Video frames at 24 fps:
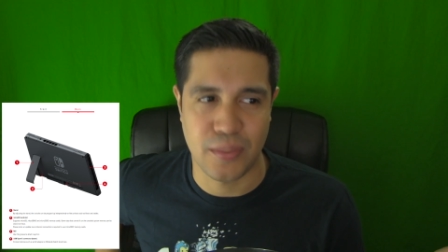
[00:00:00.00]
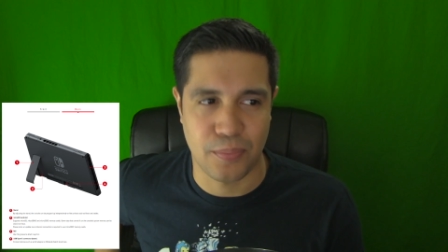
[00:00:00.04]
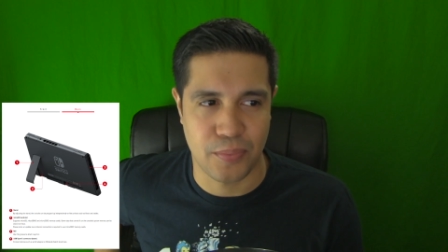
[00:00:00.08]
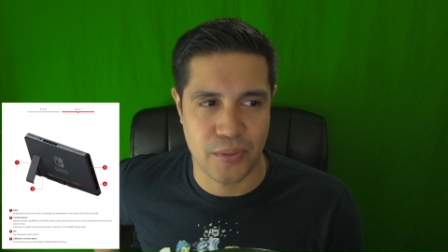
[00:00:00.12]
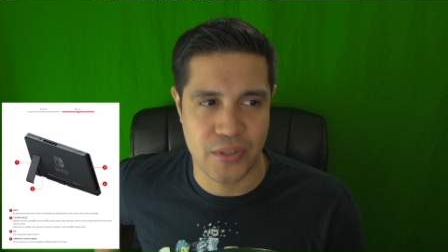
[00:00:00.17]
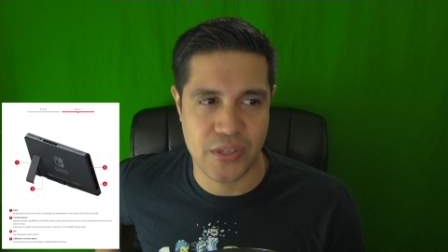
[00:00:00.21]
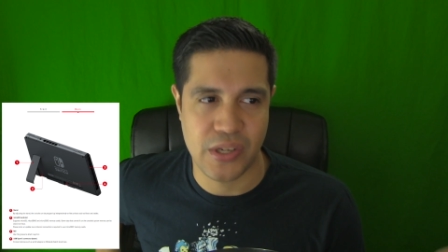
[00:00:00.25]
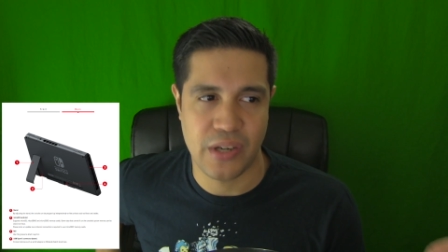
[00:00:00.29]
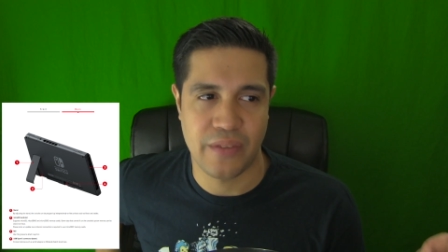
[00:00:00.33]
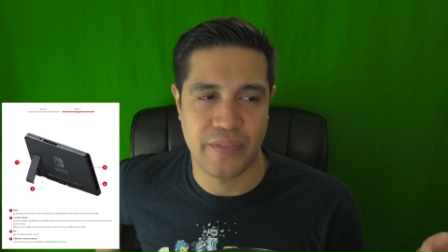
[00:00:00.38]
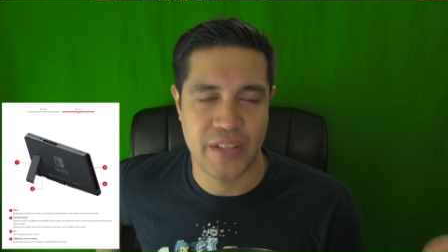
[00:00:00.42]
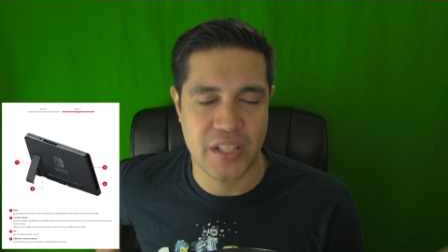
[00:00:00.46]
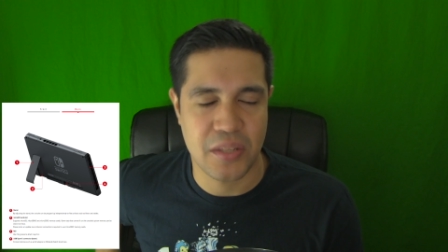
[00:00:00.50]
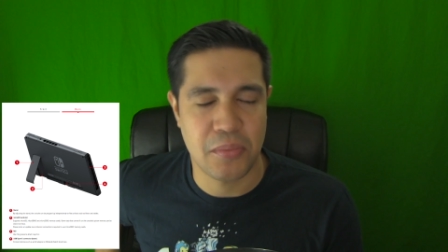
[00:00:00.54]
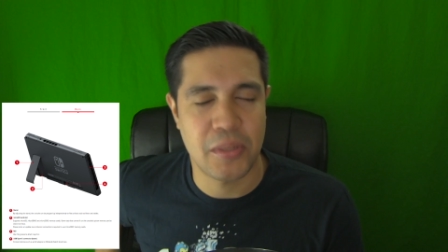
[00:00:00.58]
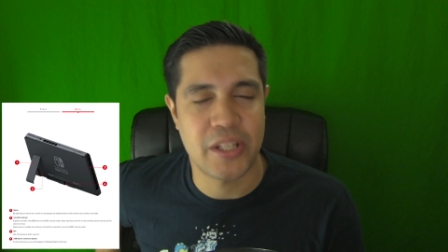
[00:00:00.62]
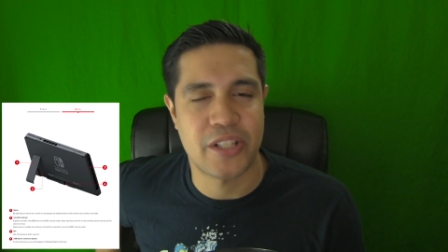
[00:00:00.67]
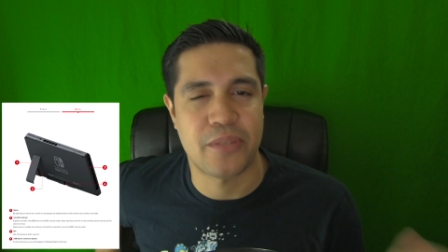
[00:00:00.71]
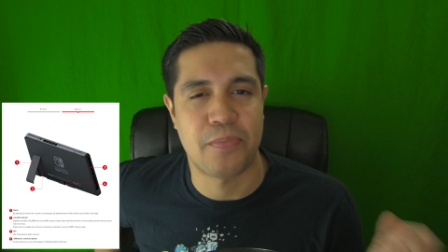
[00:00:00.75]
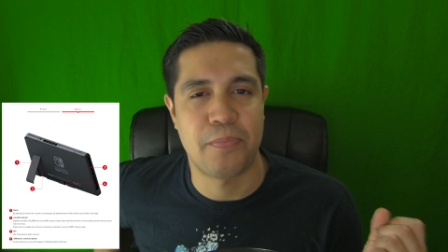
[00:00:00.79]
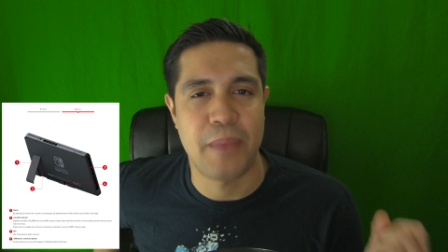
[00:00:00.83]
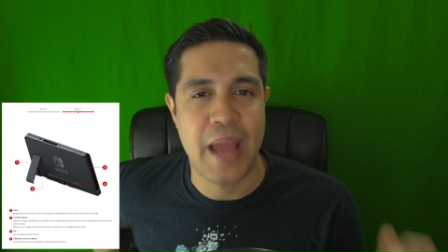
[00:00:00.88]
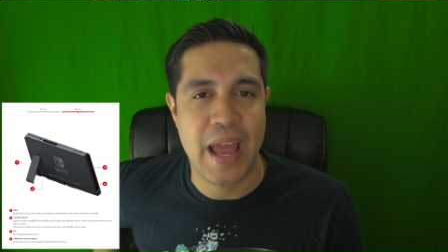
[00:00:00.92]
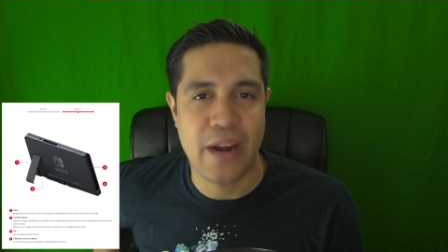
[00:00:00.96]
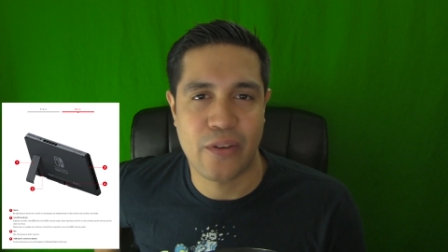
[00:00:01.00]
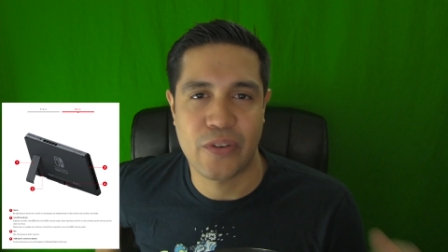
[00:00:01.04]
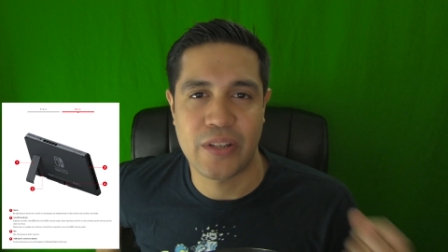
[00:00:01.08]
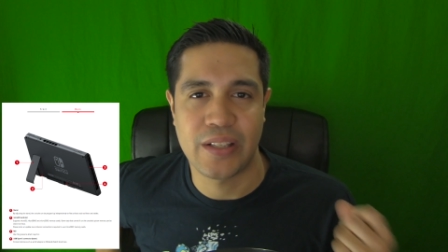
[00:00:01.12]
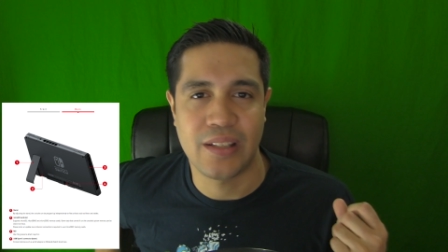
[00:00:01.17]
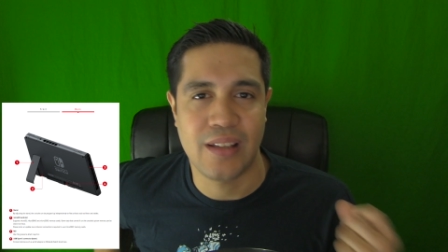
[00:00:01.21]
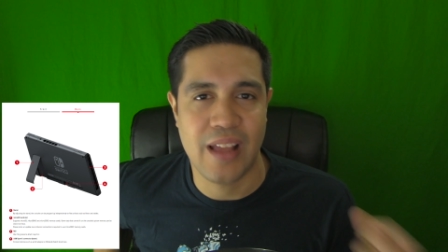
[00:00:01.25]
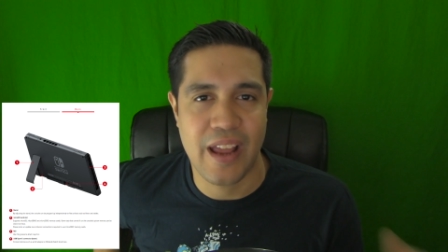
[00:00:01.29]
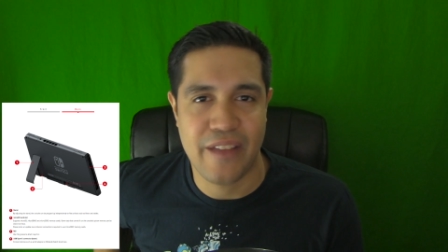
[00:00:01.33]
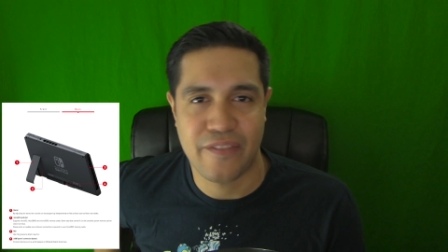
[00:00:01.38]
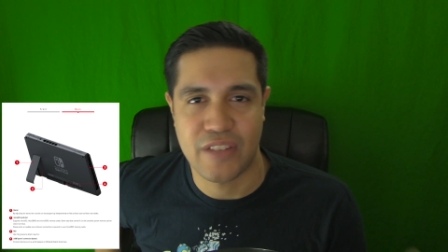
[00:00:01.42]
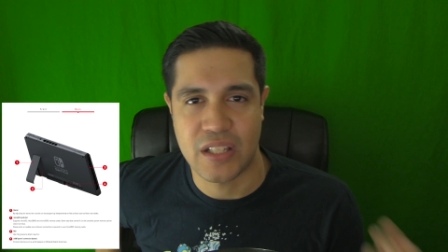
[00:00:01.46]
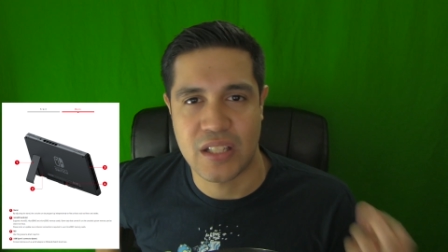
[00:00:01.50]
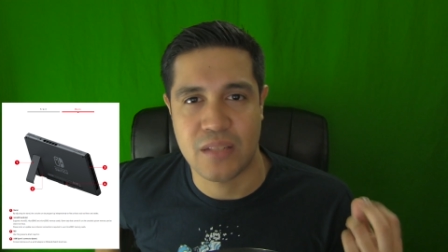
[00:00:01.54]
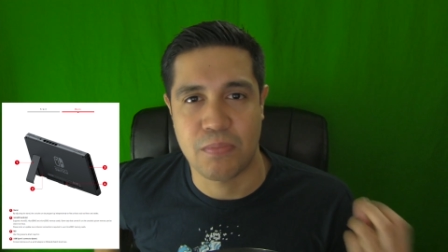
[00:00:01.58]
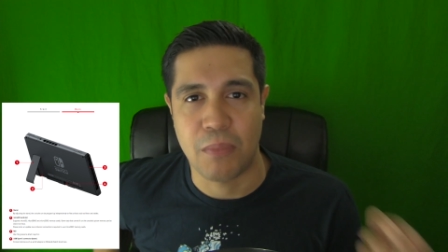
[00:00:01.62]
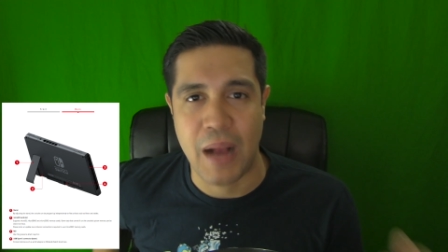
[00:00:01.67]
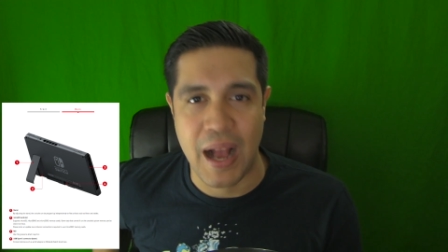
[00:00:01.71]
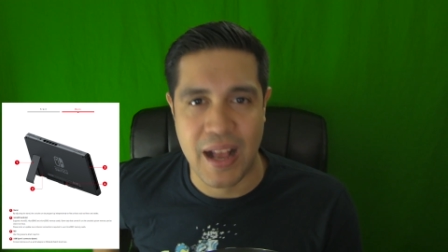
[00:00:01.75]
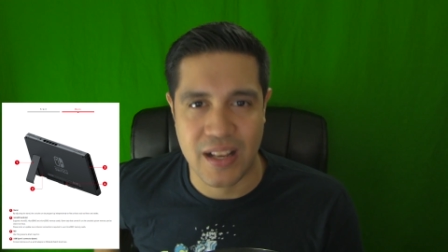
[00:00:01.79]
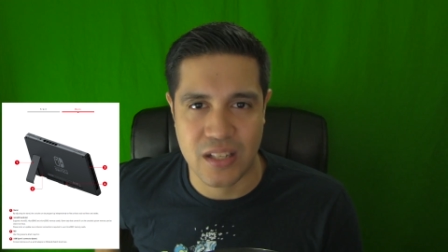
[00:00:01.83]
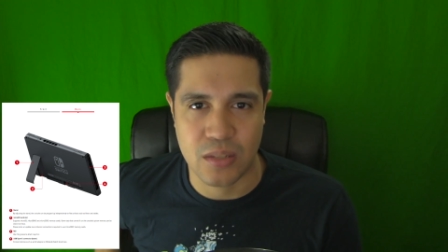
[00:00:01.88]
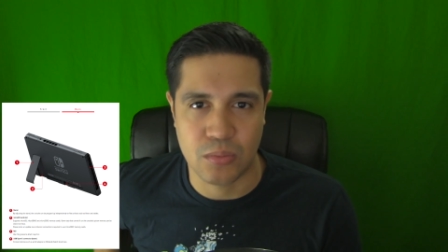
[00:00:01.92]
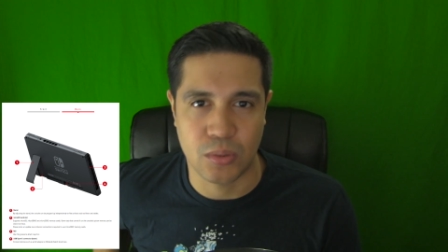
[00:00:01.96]
to preserve as much battery life as
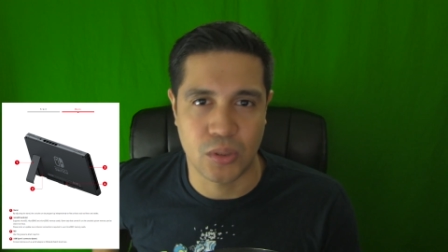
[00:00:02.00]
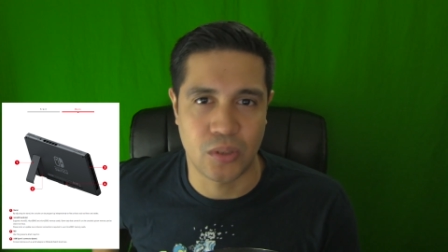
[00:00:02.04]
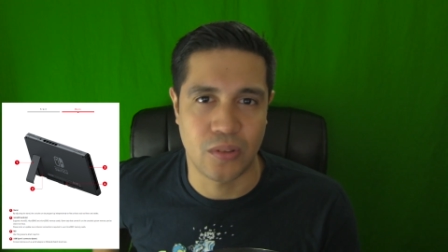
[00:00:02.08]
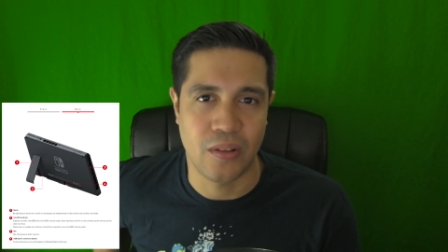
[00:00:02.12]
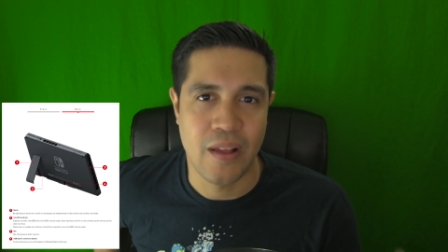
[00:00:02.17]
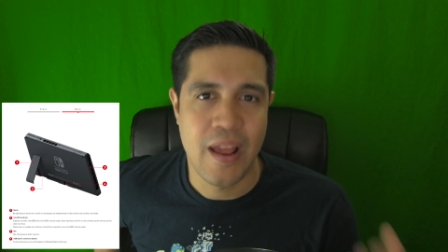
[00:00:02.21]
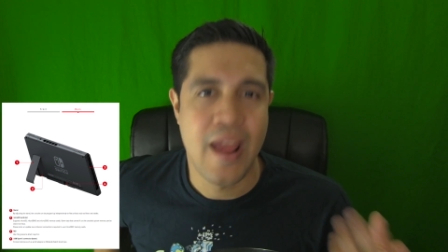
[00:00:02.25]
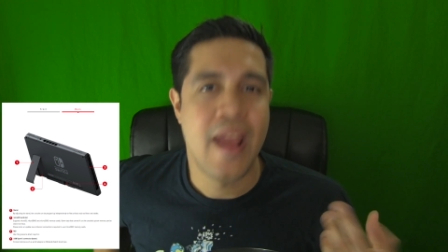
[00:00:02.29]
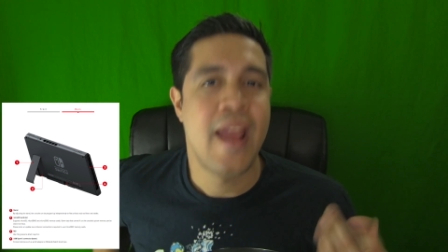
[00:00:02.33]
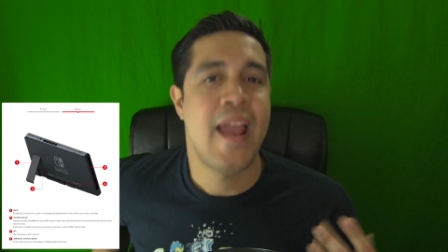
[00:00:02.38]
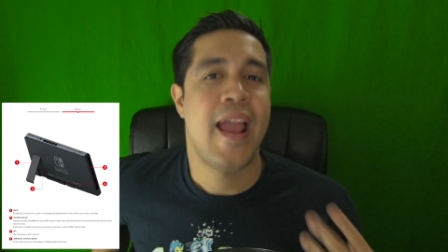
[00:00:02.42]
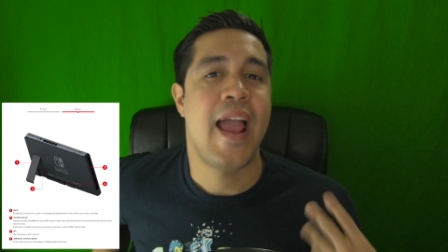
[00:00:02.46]
possible,